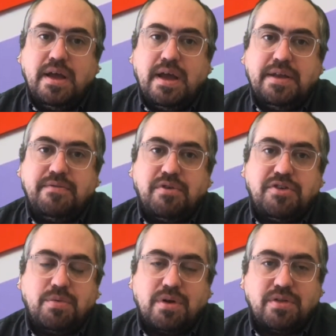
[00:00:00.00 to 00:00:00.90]
And for
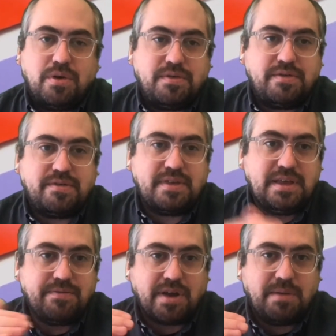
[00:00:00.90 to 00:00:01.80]
each one of those
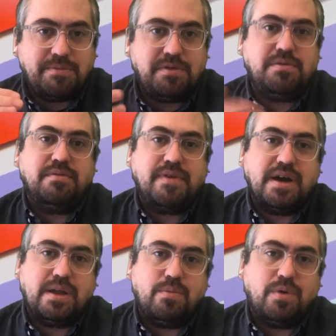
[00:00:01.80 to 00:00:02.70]
keyframes, you
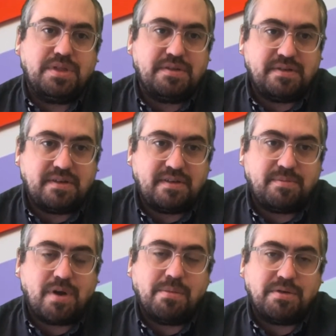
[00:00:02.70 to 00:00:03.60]
define what the CSS
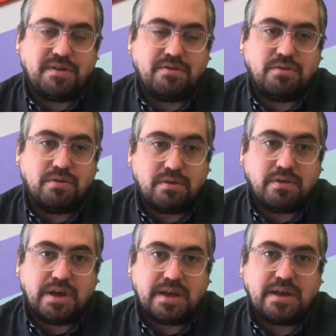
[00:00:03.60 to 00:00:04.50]
properties should look
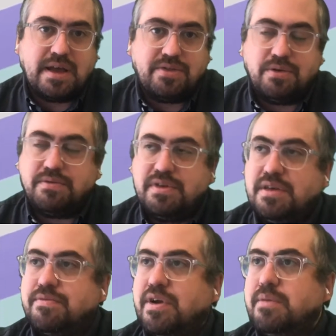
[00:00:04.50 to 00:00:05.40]
like at those
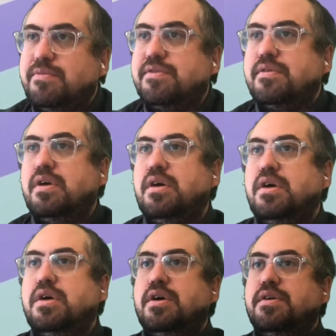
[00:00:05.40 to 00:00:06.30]
keyframes.
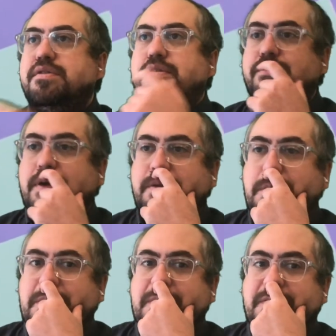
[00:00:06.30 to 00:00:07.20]
So let's try
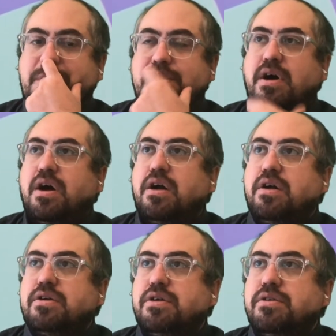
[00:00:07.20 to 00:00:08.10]
doing this with
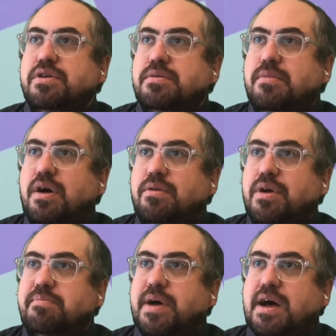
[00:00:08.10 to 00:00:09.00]
our current red